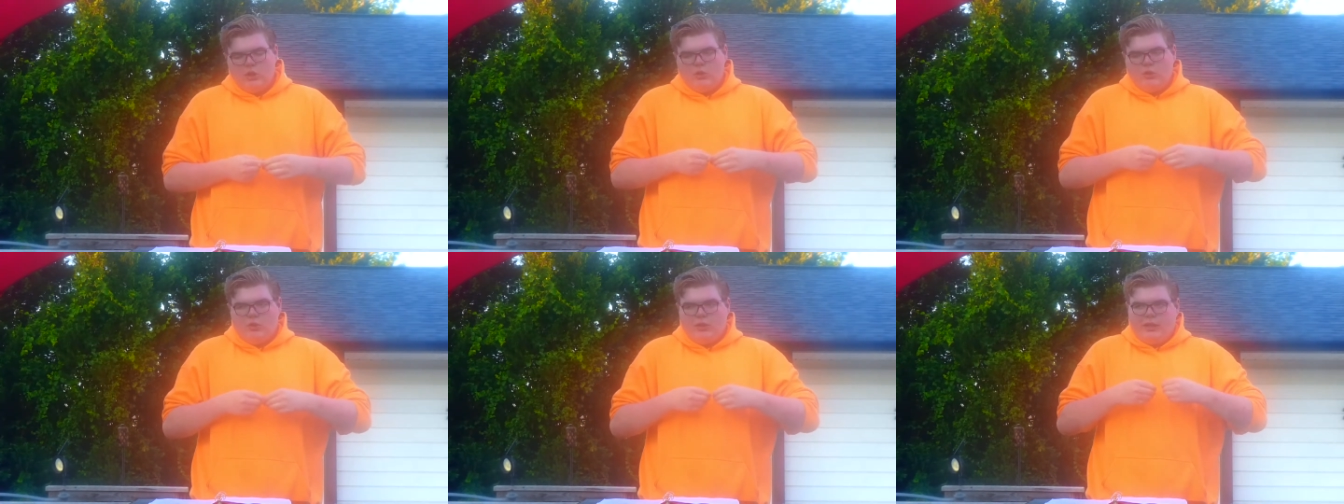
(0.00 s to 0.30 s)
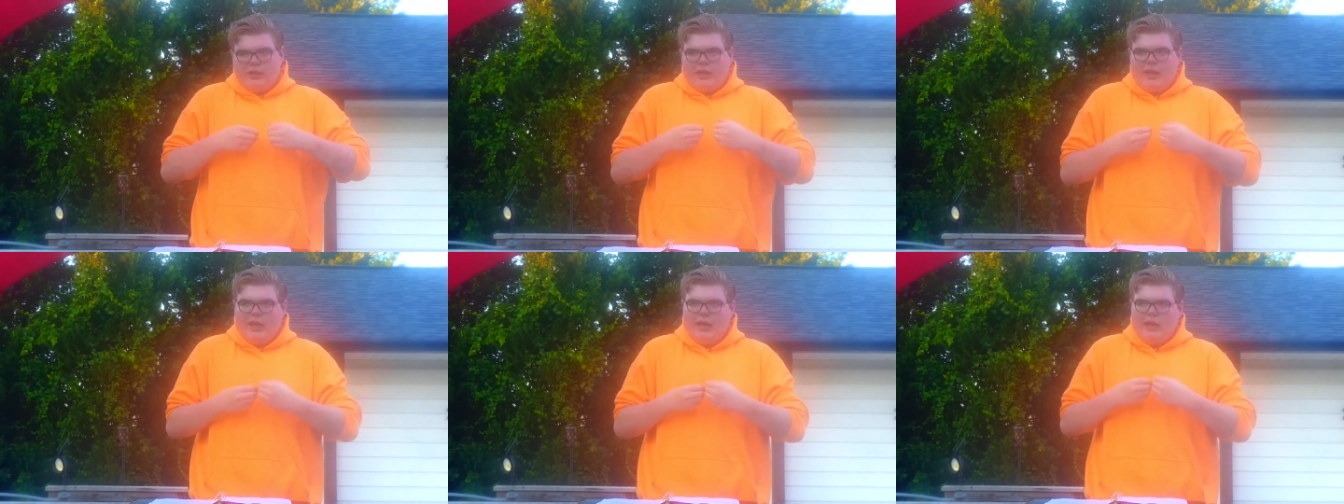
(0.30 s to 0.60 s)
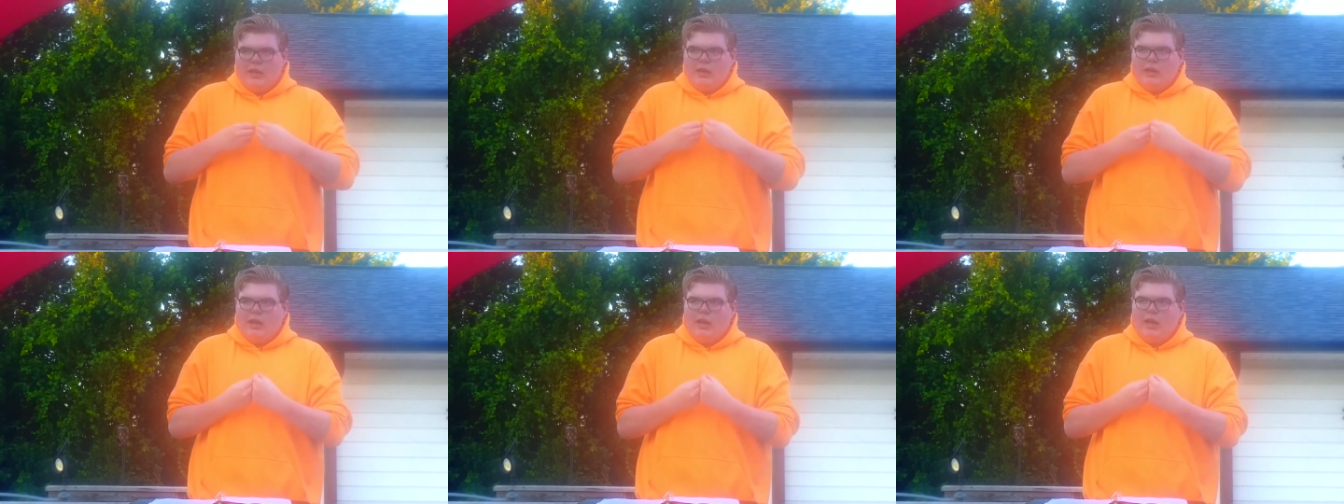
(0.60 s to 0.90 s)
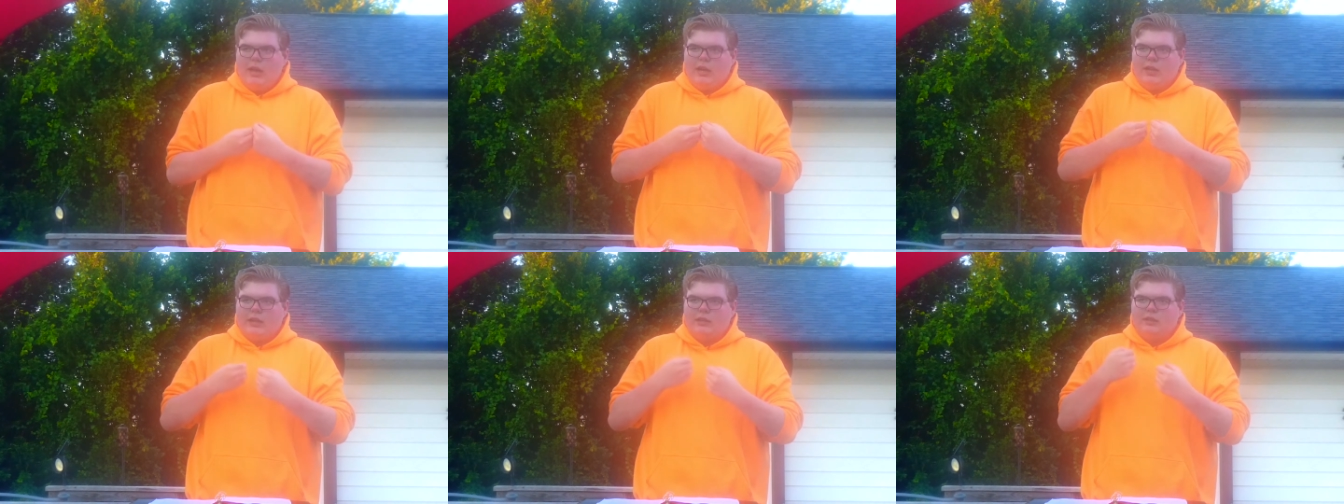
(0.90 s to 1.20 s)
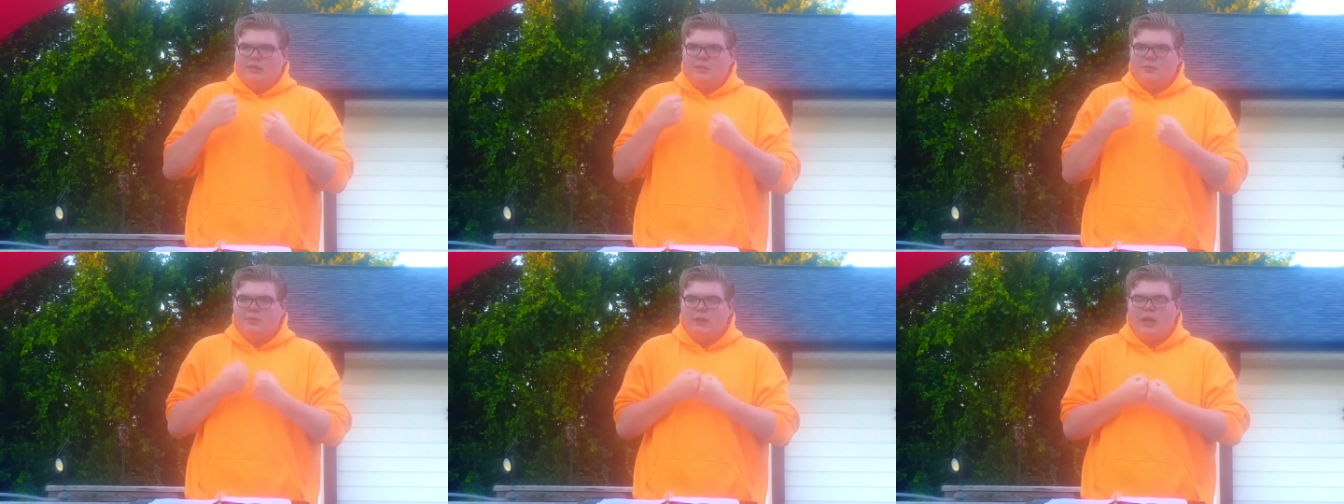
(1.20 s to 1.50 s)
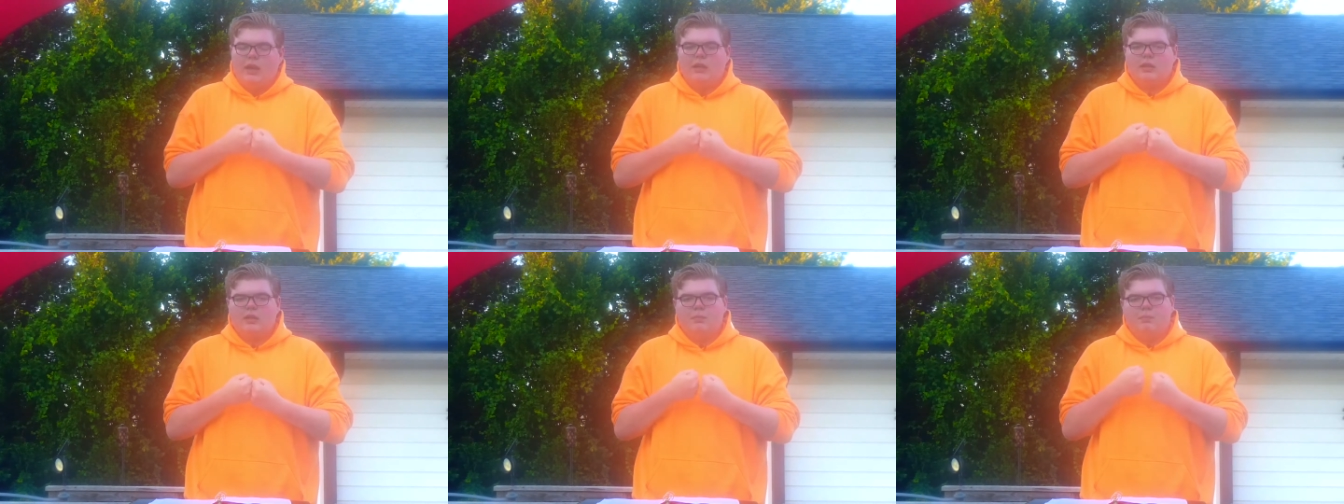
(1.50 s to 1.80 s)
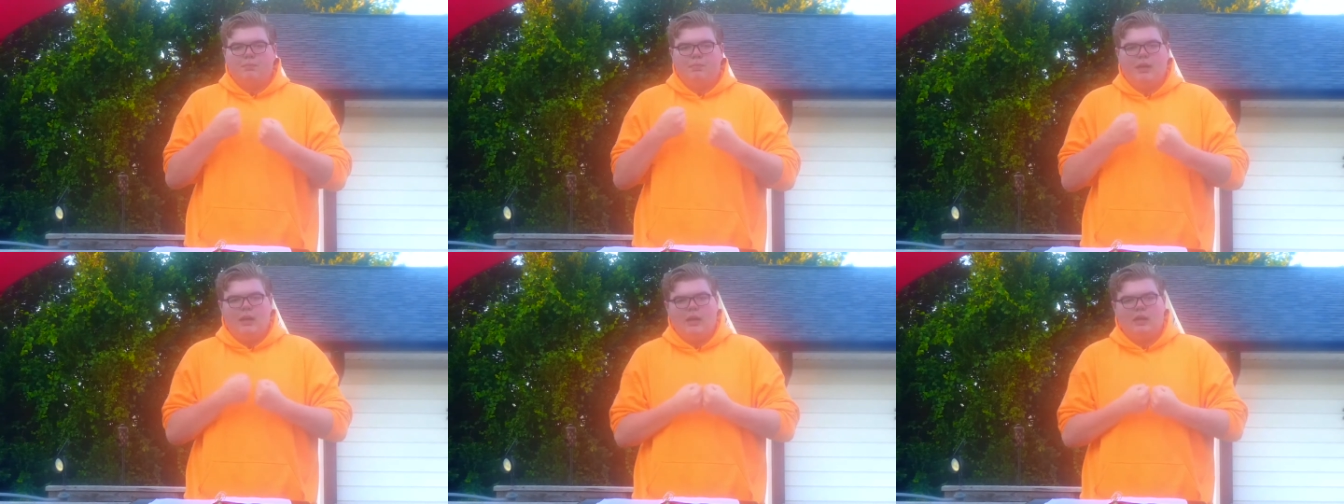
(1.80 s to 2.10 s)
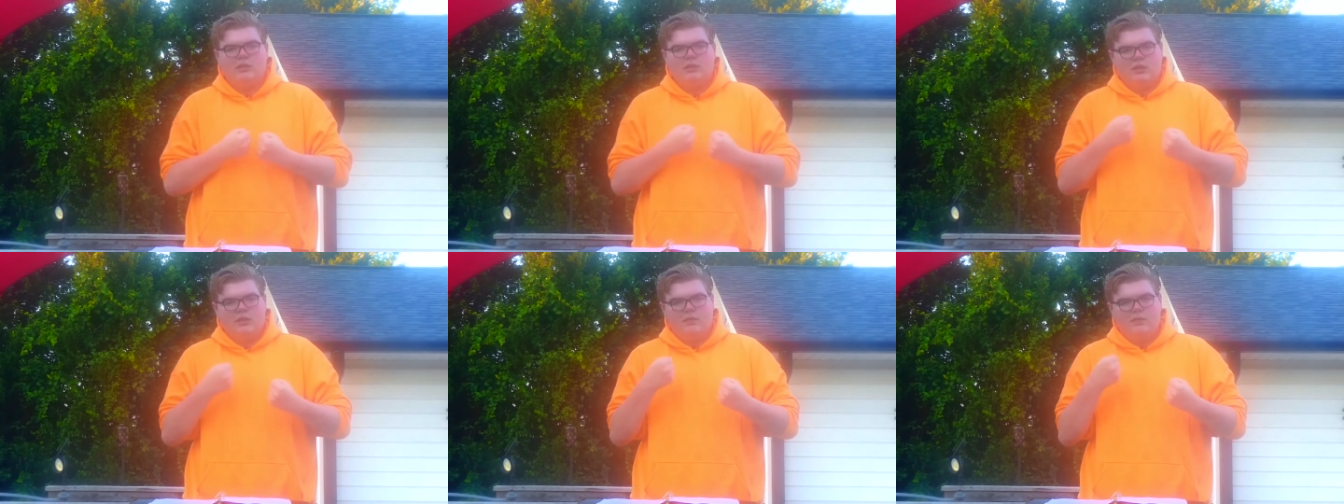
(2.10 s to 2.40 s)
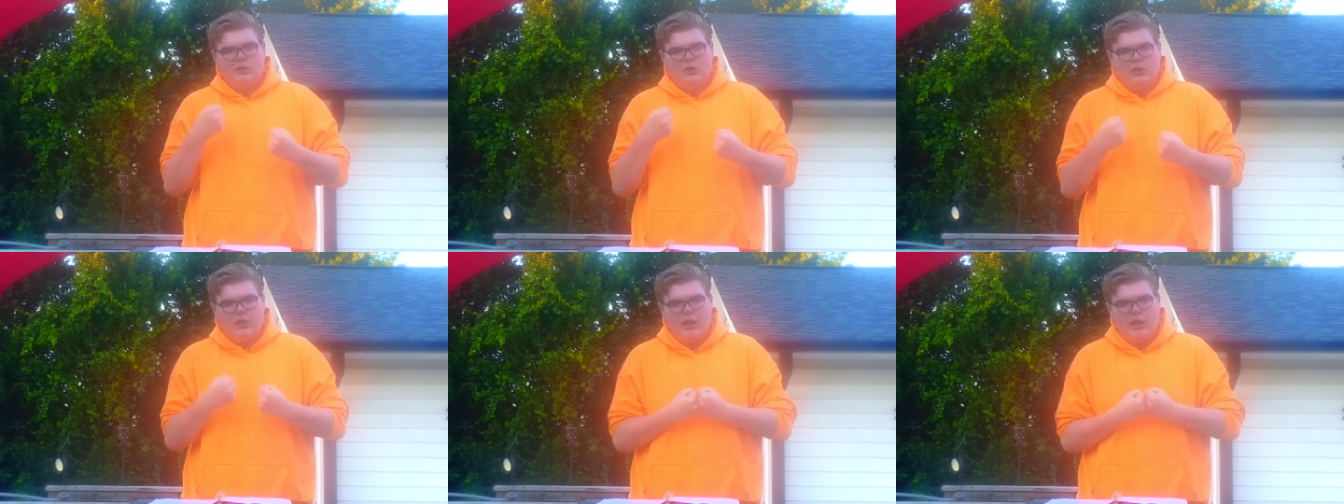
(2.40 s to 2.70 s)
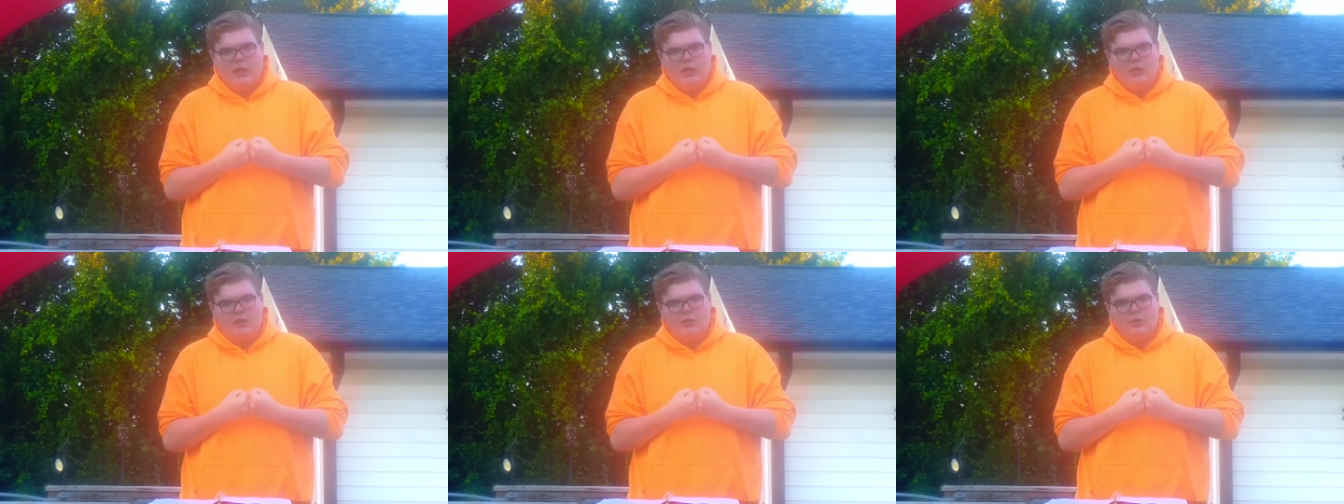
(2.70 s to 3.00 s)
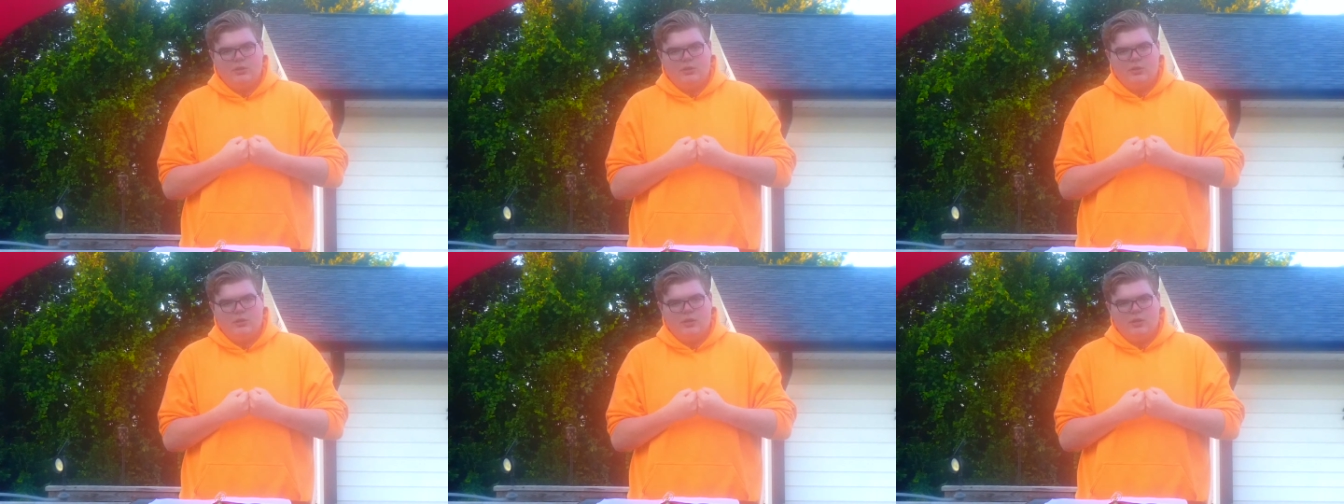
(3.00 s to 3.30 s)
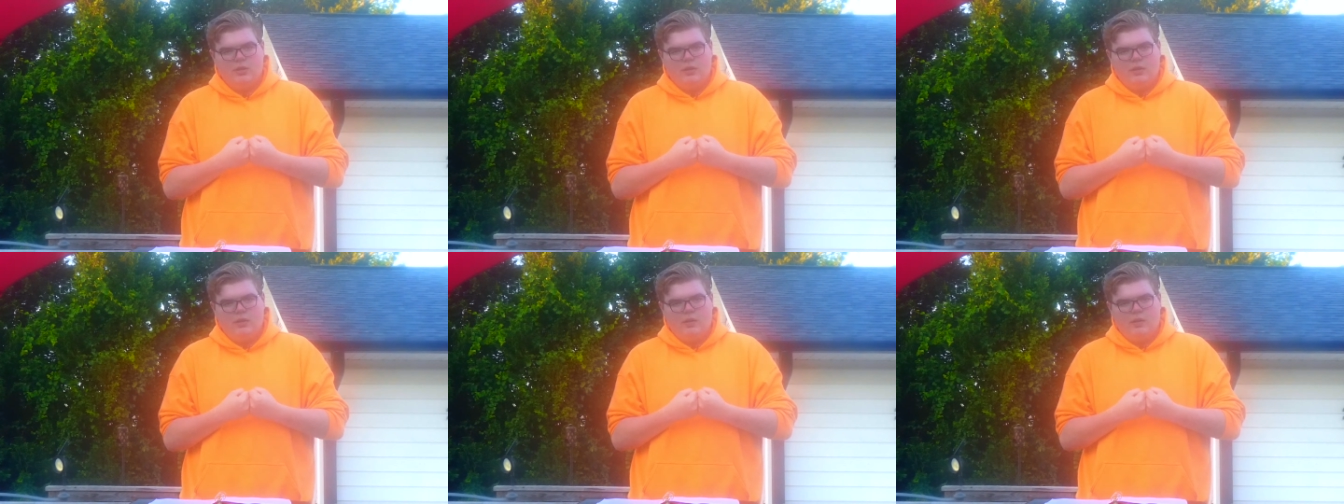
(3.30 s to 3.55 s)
You cannot expect a positive change